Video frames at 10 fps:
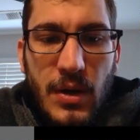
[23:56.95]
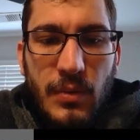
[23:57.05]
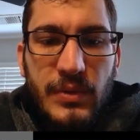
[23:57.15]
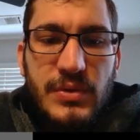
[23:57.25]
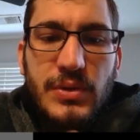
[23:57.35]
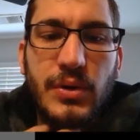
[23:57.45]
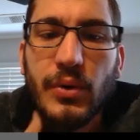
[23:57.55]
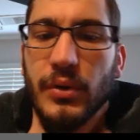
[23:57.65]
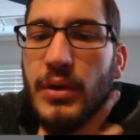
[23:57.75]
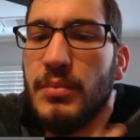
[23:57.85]
What's the
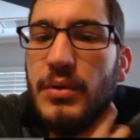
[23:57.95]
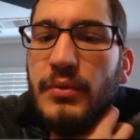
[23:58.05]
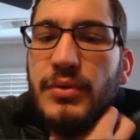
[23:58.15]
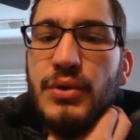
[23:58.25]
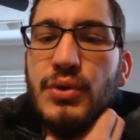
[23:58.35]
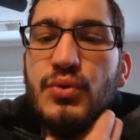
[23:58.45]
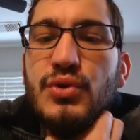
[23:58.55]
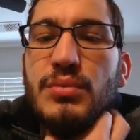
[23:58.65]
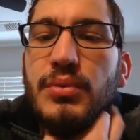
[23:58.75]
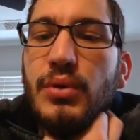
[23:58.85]
total number of
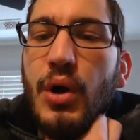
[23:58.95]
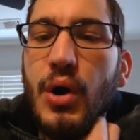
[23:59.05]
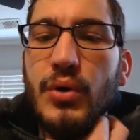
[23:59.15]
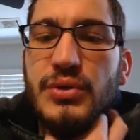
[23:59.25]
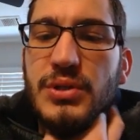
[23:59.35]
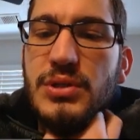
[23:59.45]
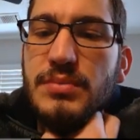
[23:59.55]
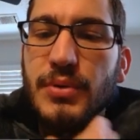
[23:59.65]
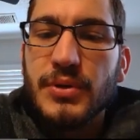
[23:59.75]
usable hosts per